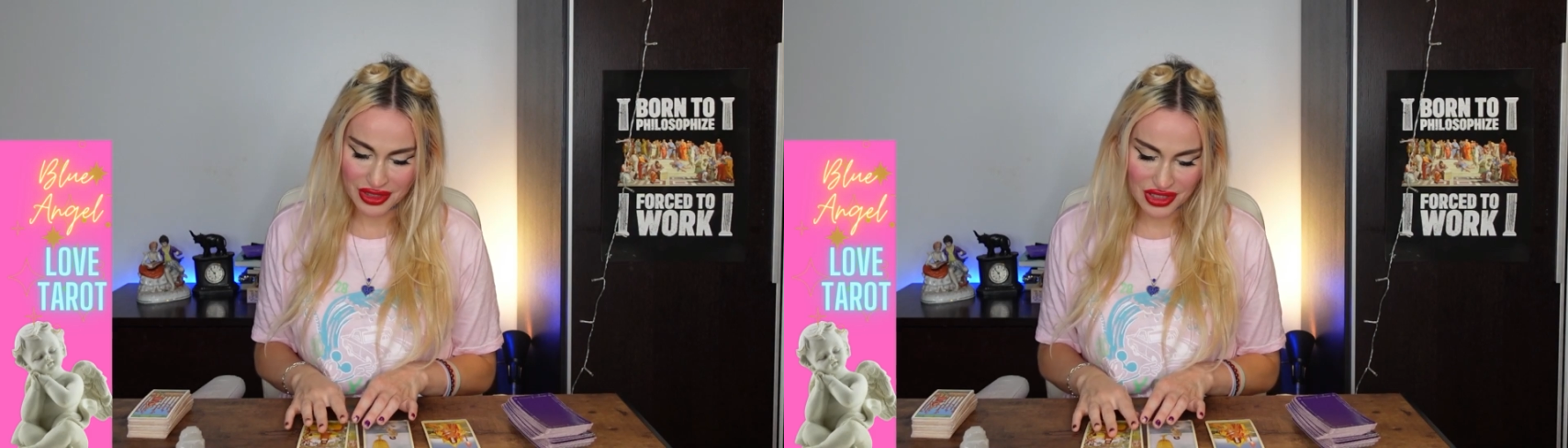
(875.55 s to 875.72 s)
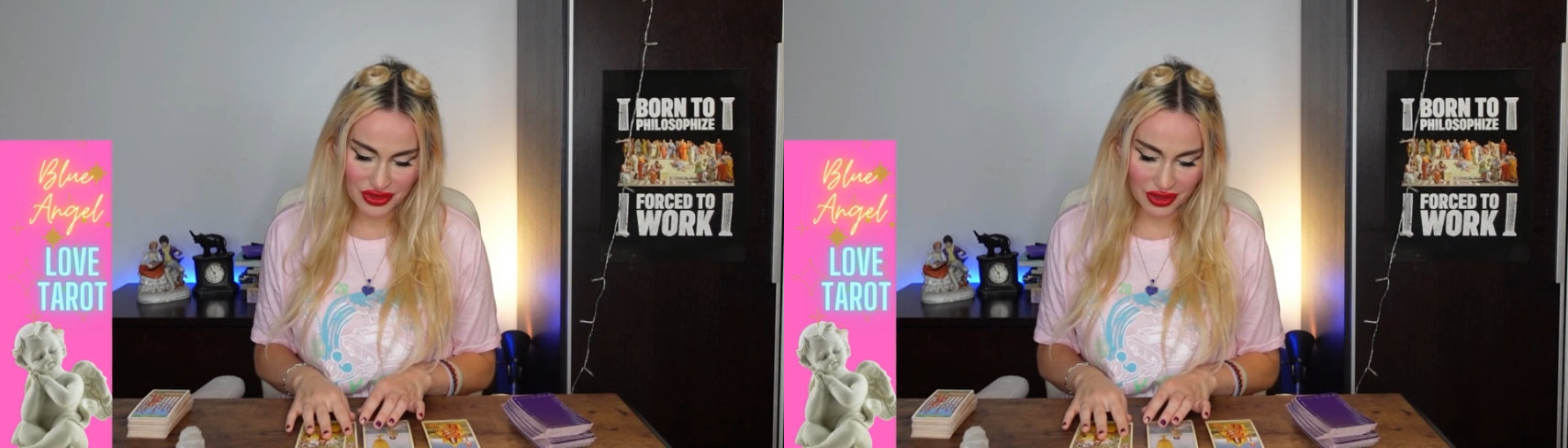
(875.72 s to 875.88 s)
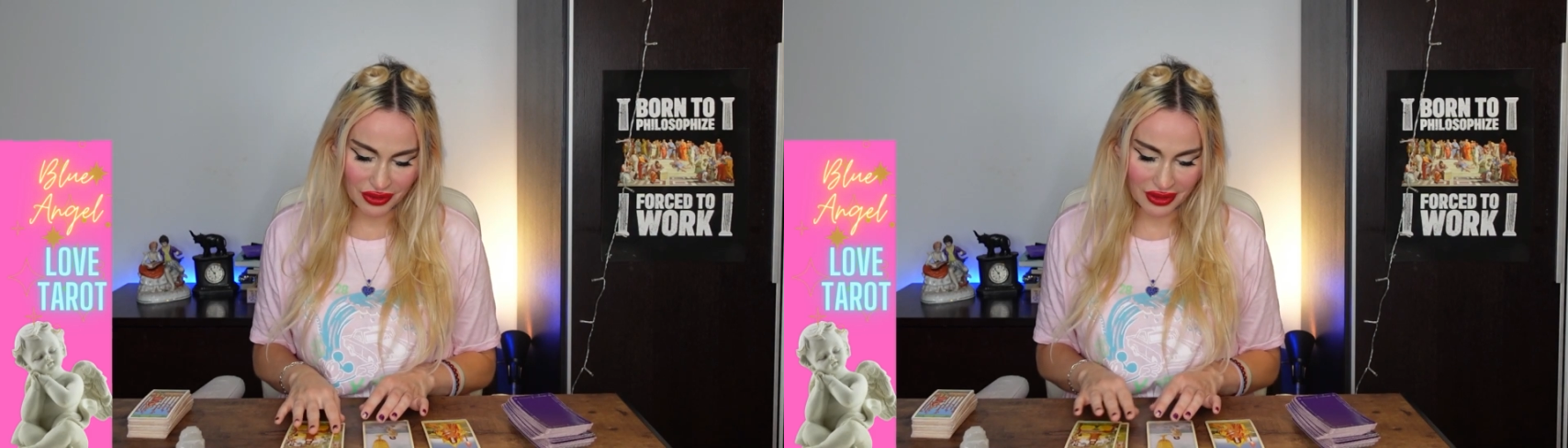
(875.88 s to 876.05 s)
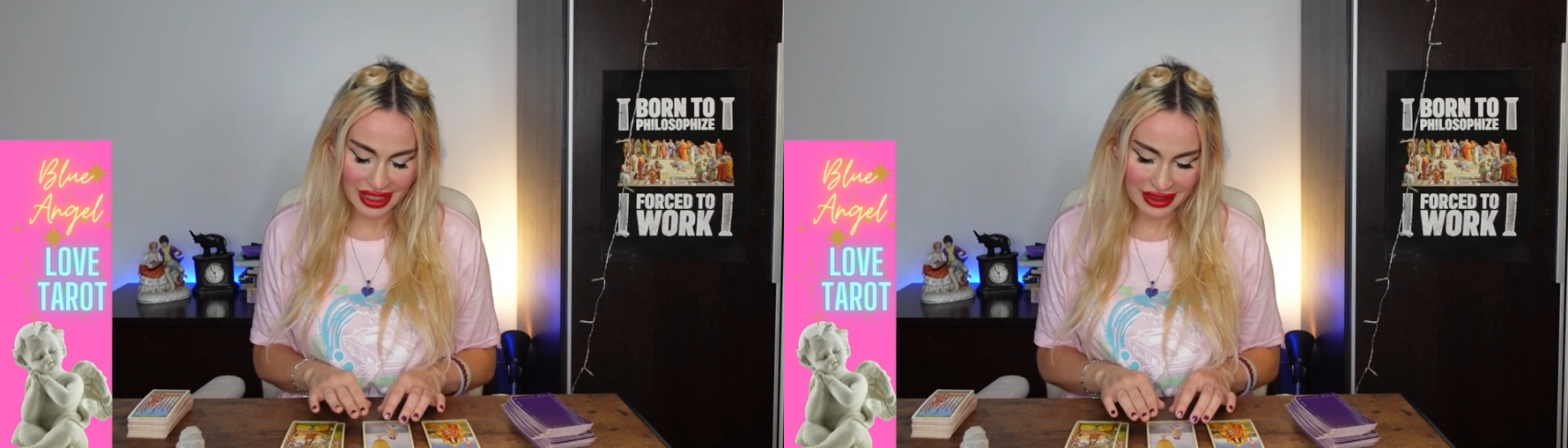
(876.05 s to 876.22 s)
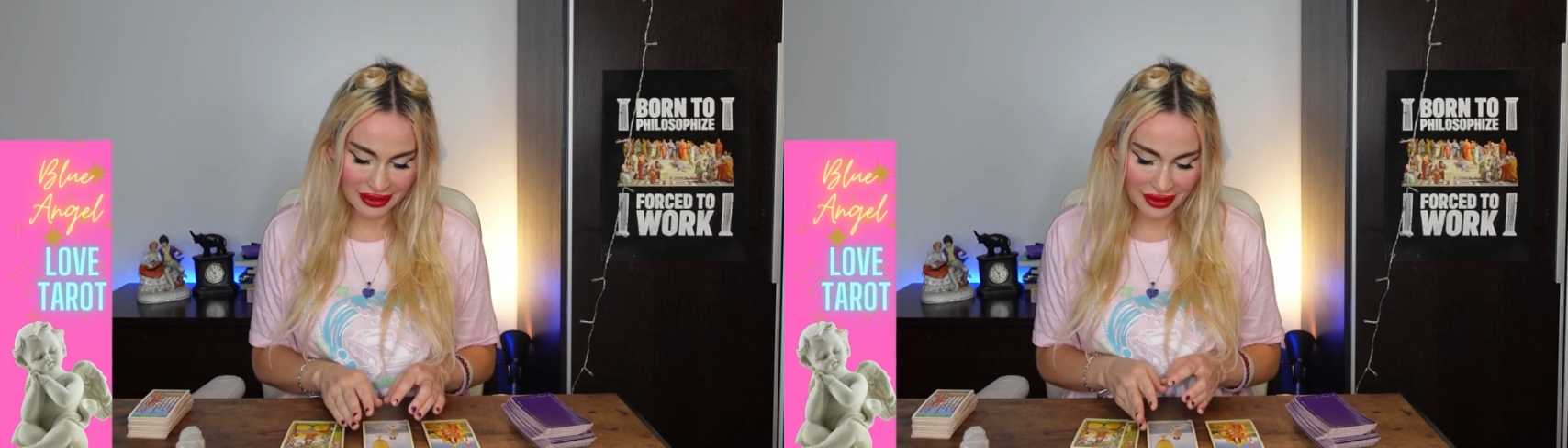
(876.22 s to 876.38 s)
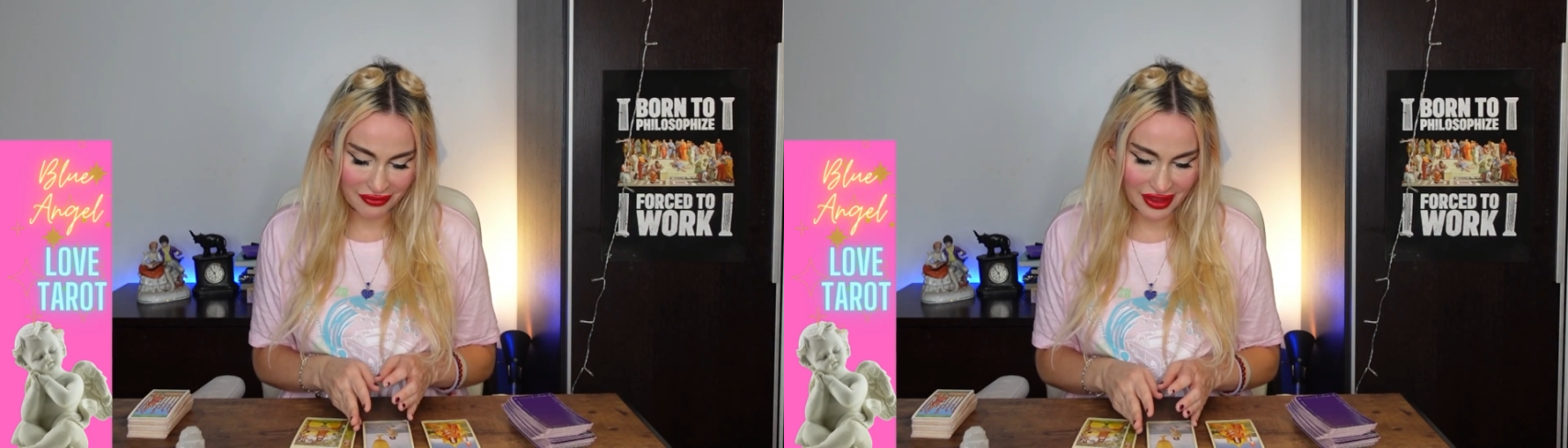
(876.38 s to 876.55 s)
struggle. I
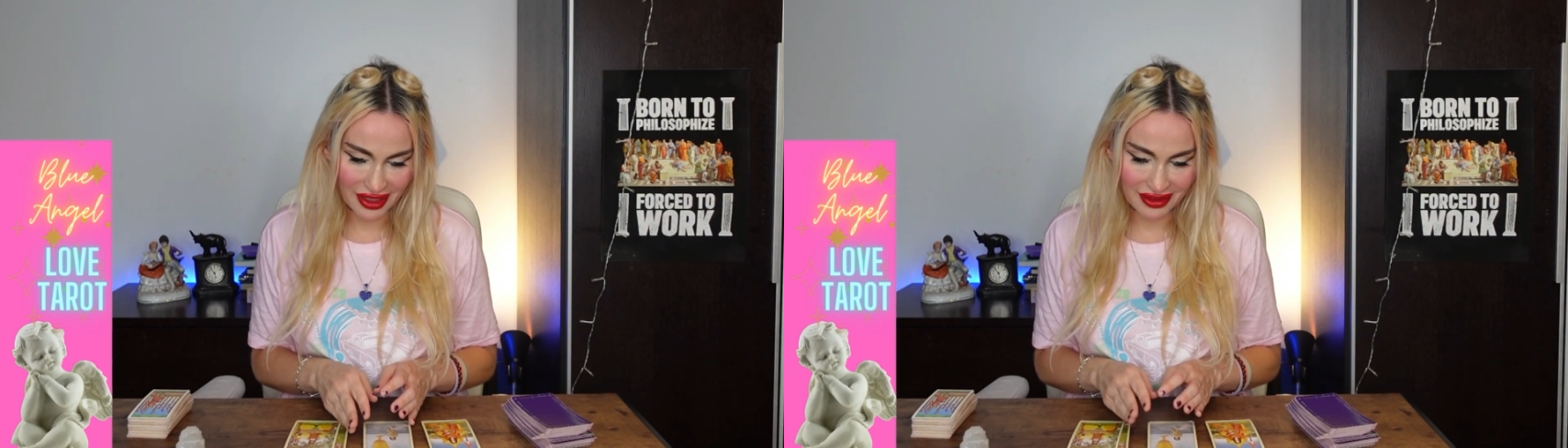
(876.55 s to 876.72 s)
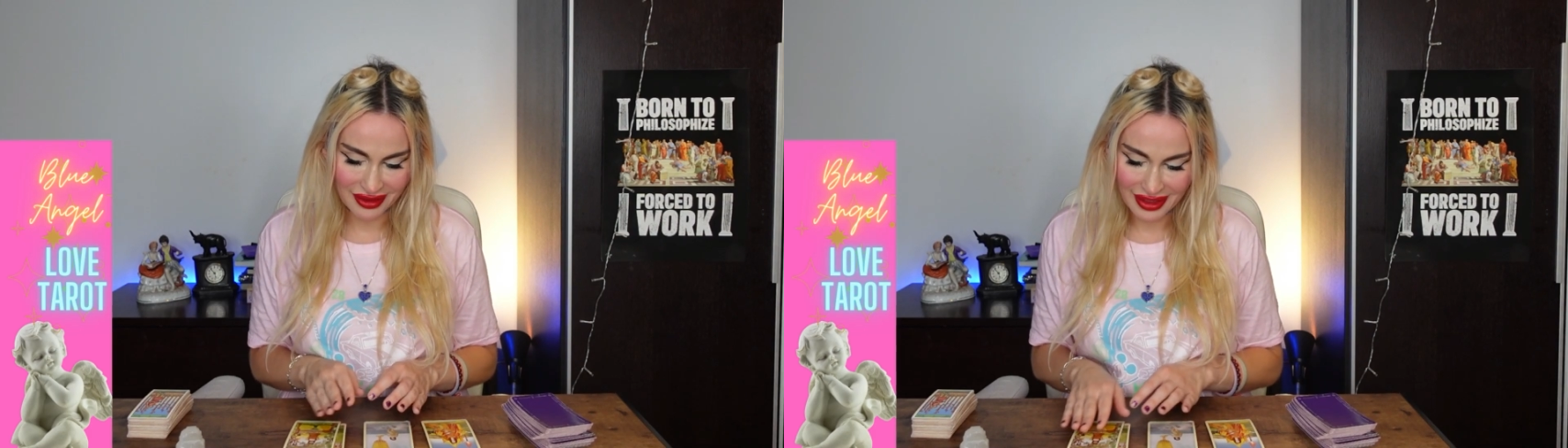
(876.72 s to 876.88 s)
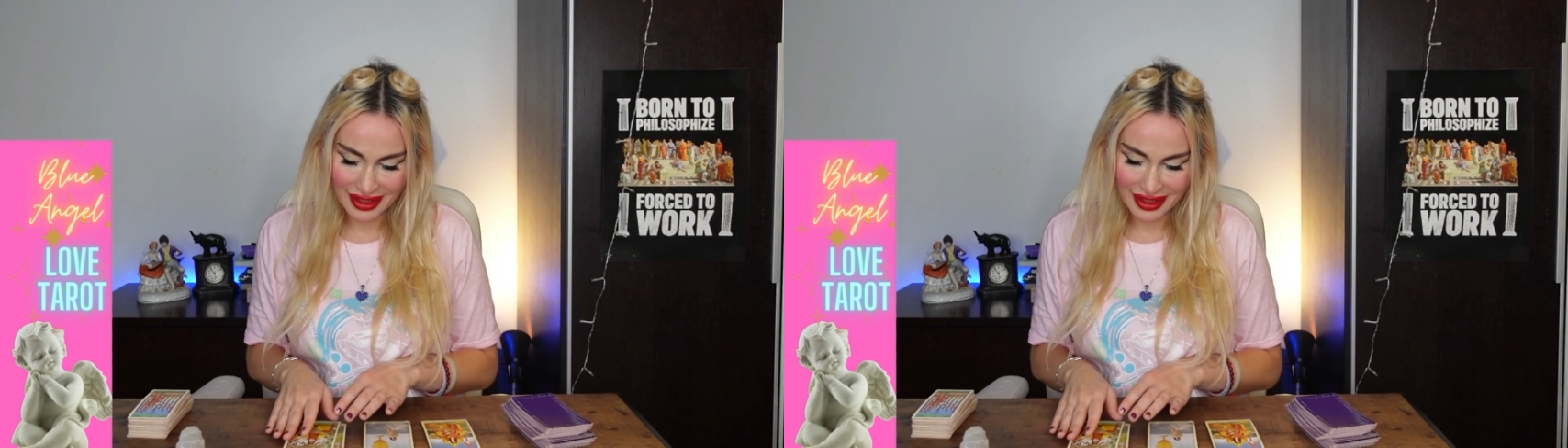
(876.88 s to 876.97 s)
love it.